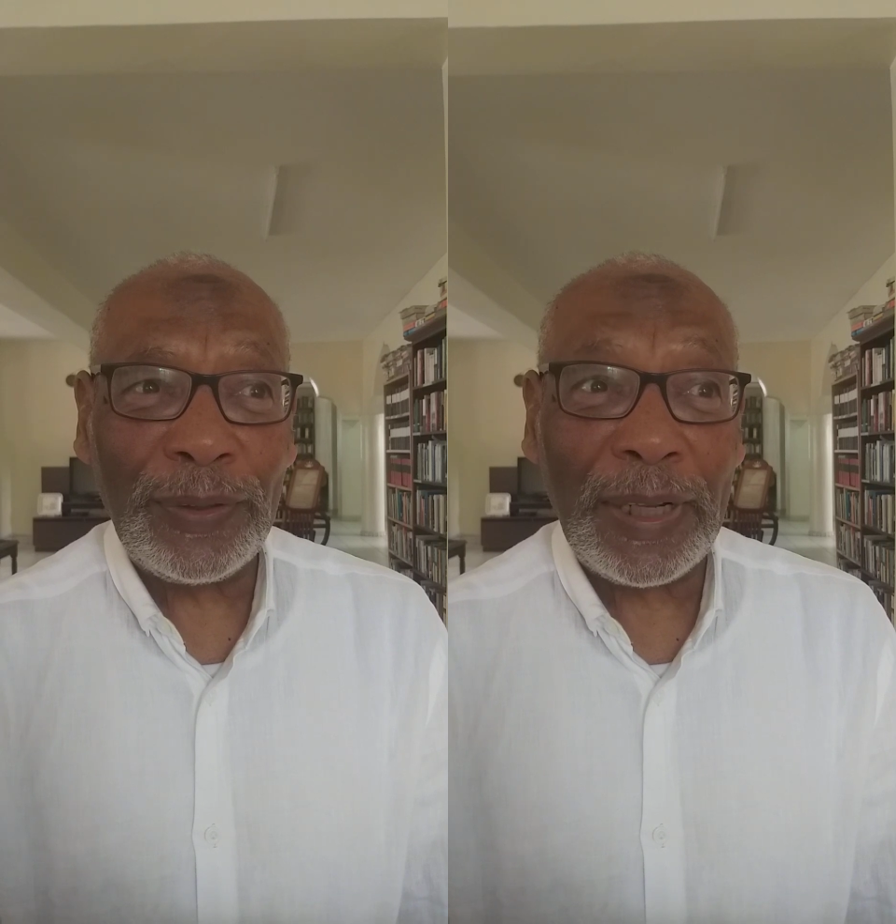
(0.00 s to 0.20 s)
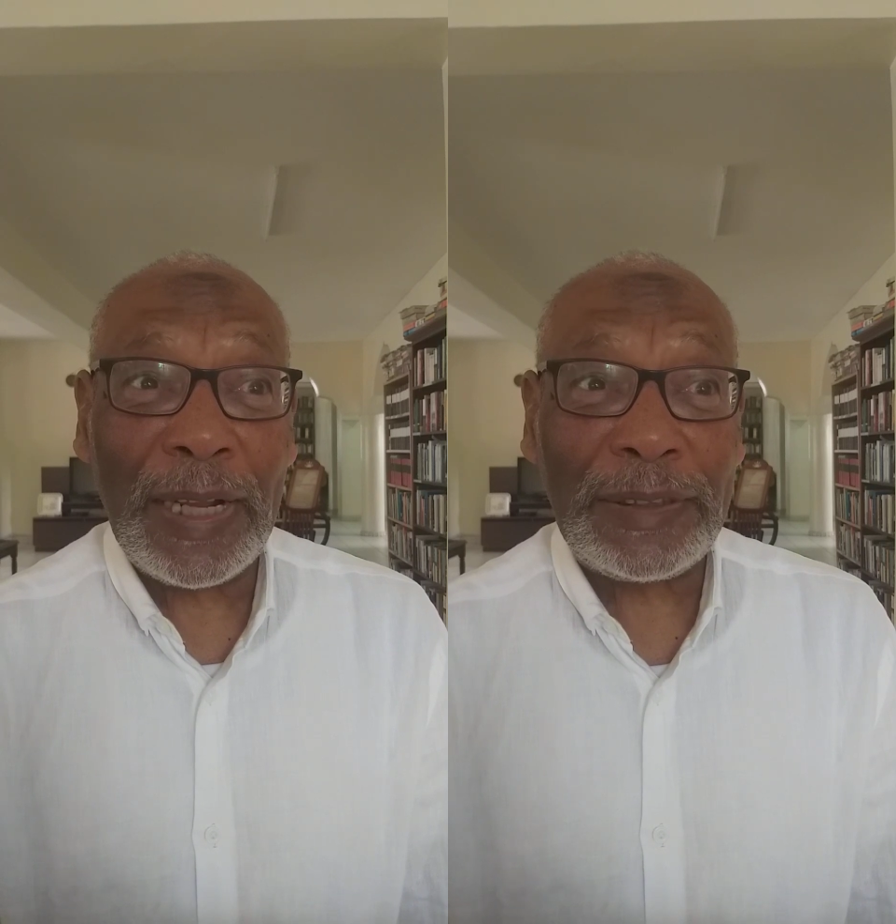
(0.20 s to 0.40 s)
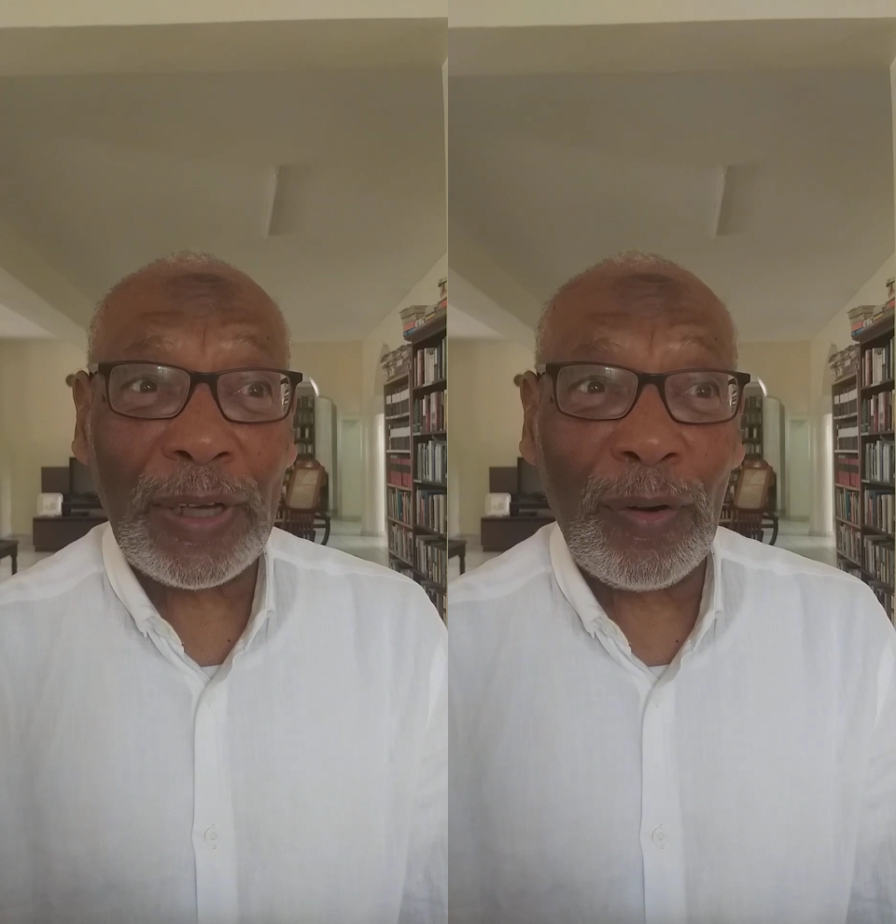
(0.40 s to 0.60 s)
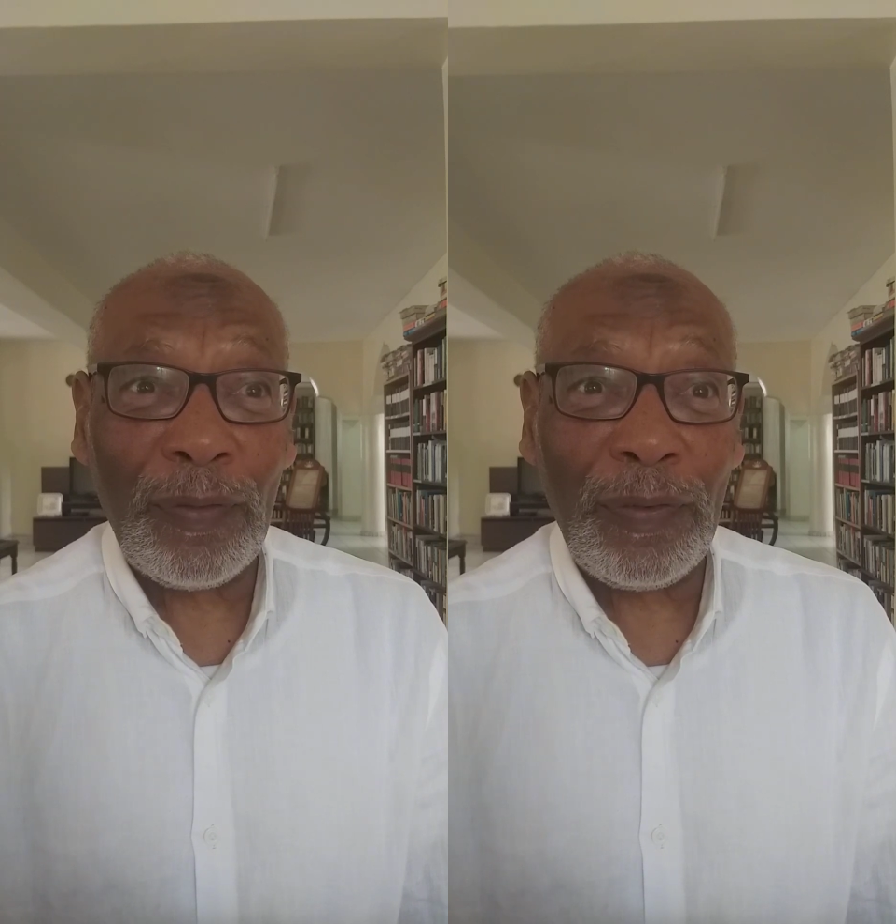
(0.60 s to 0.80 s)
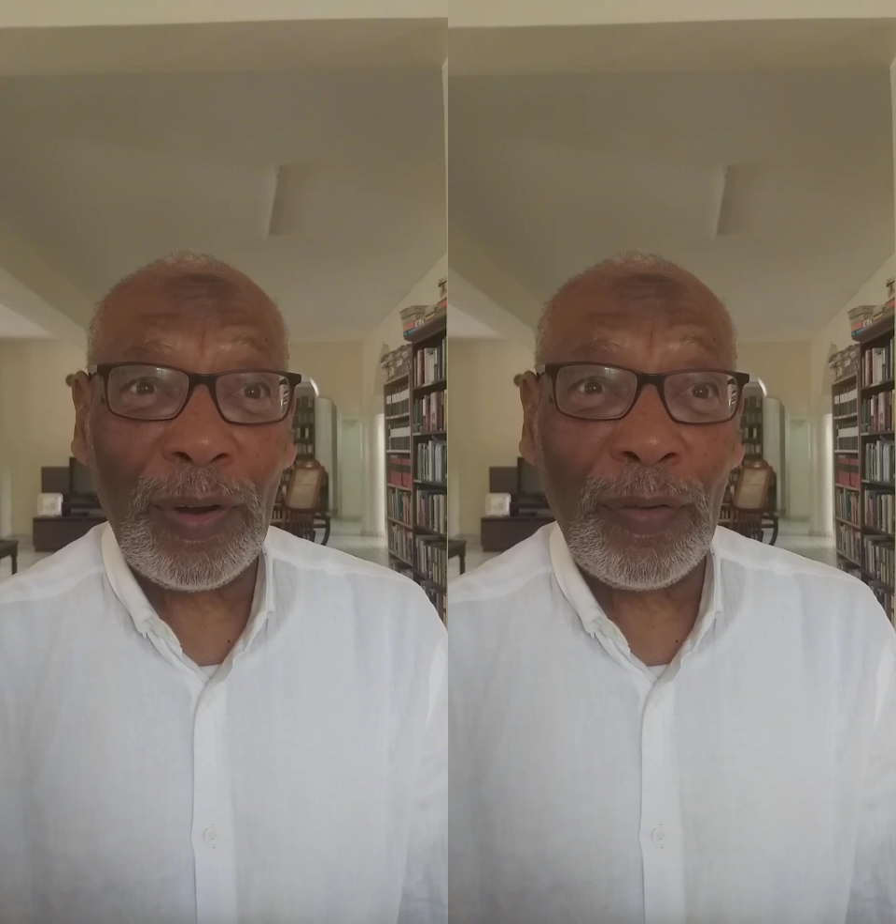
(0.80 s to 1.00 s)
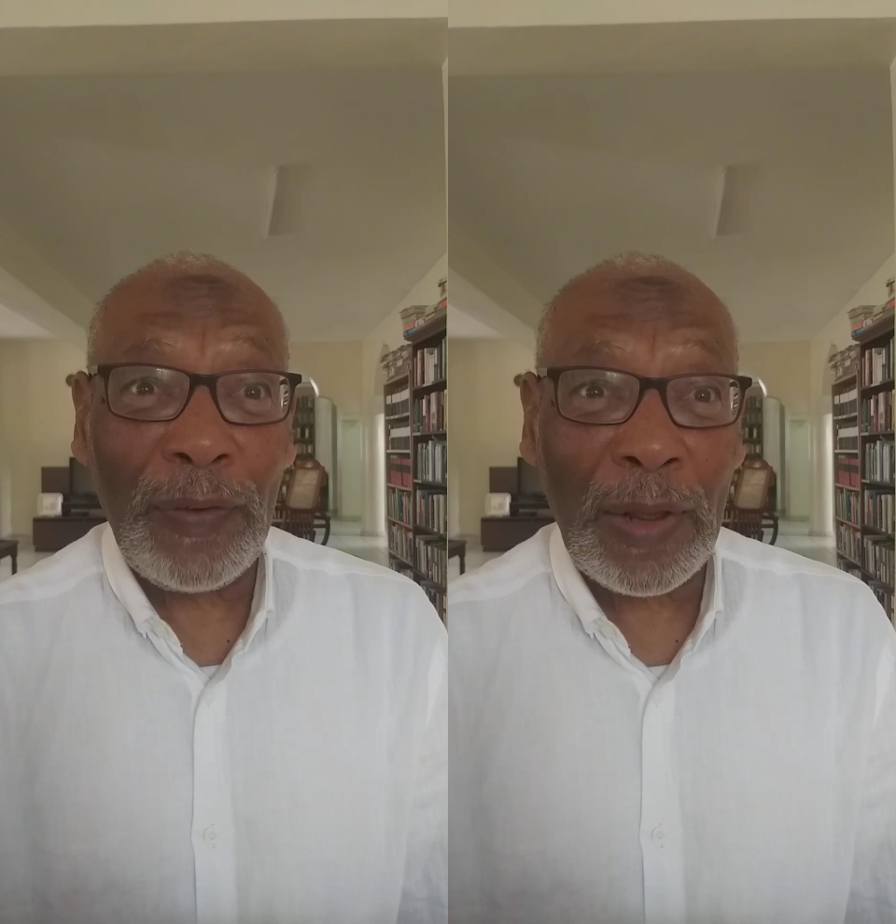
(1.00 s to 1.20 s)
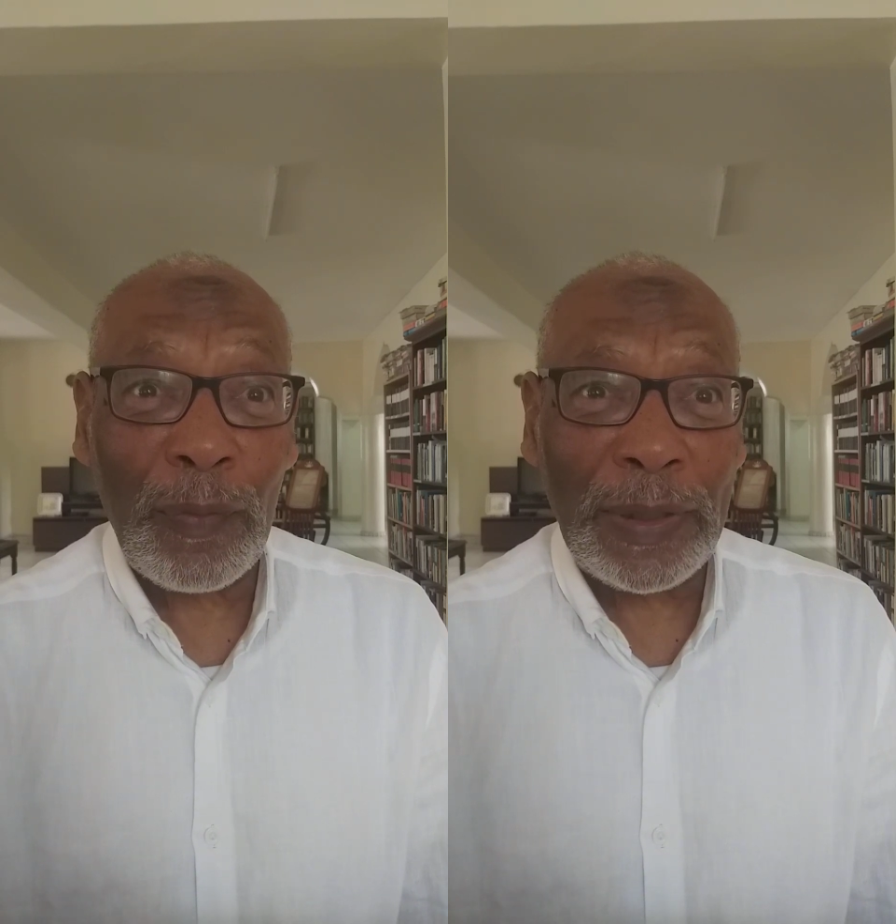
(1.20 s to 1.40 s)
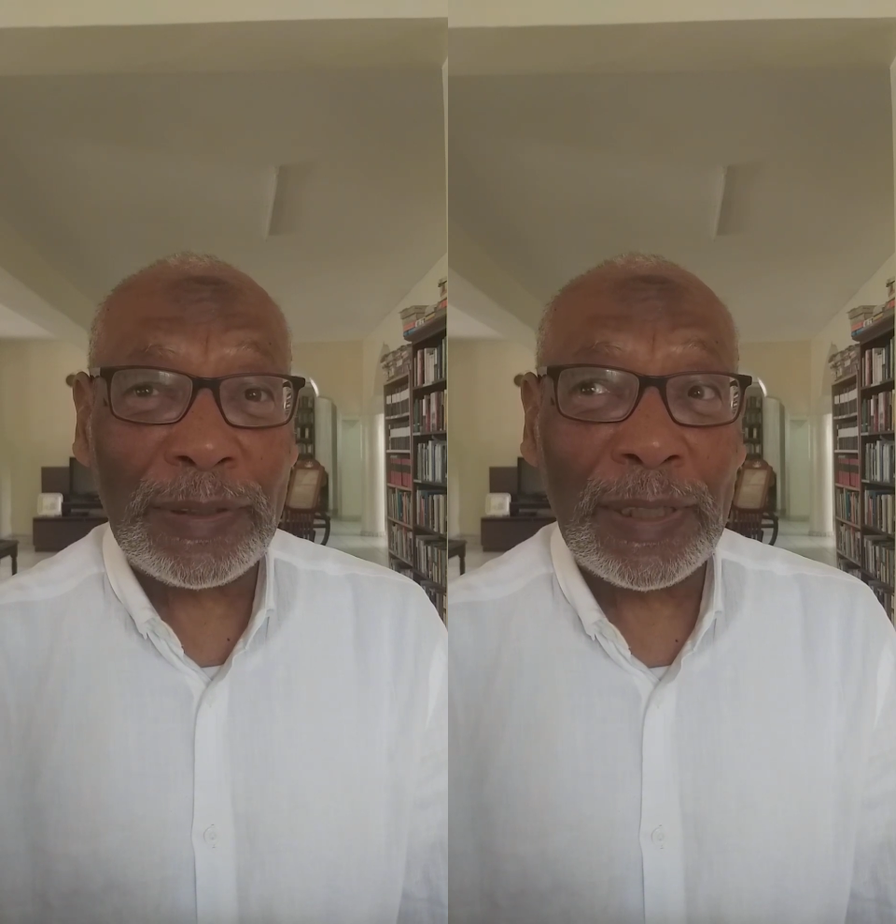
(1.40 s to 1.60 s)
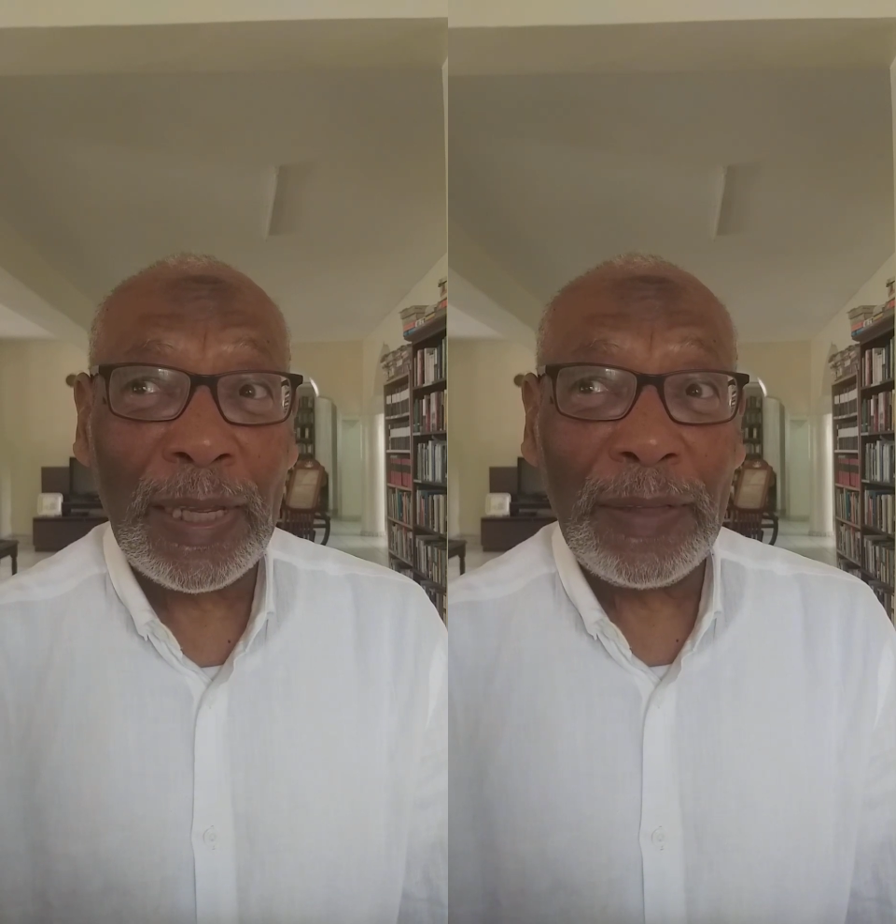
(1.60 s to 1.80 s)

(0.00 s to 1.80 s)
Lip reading: the nature of language,